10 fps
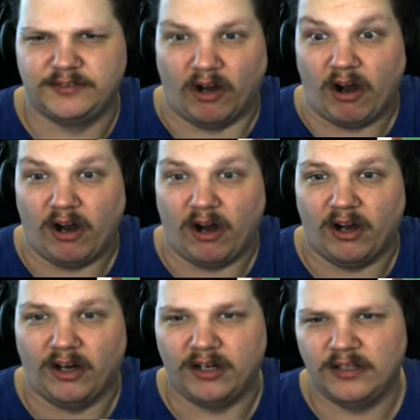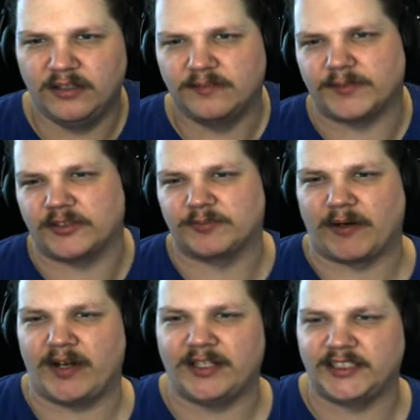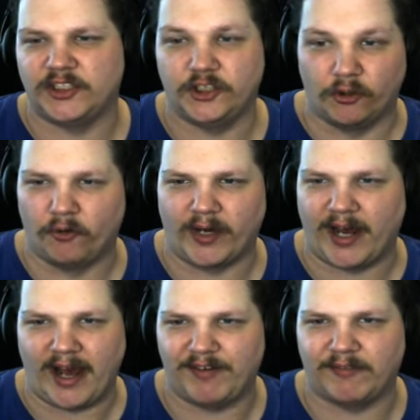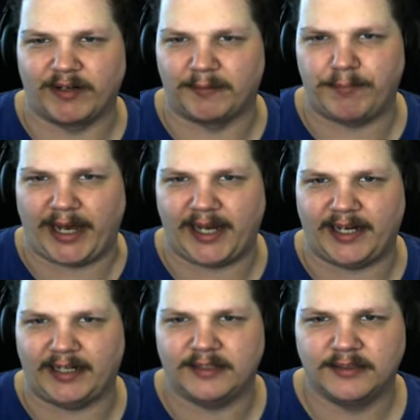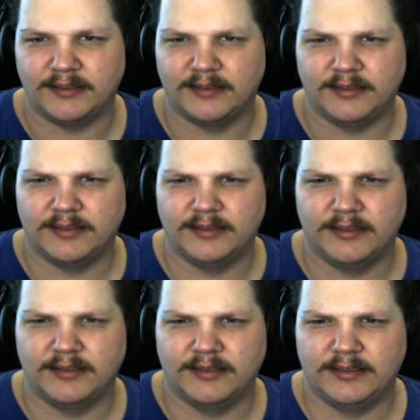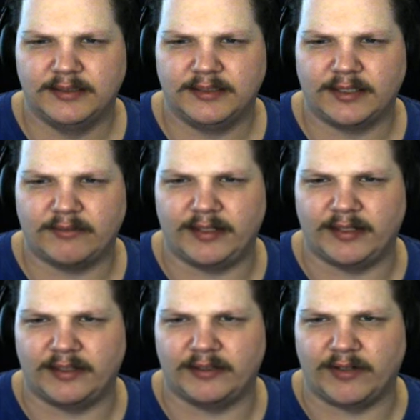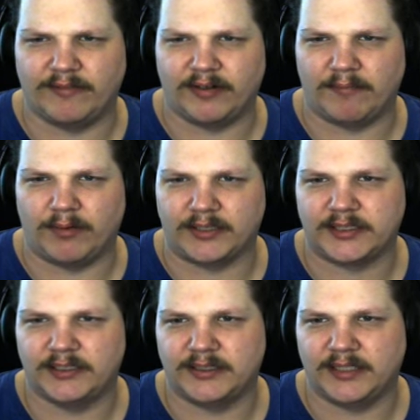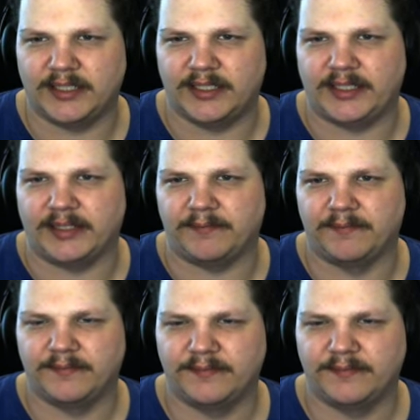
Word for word: Duh. Because my rent is due and I haven't really paid it. 325 bucks. Yeah, yeah.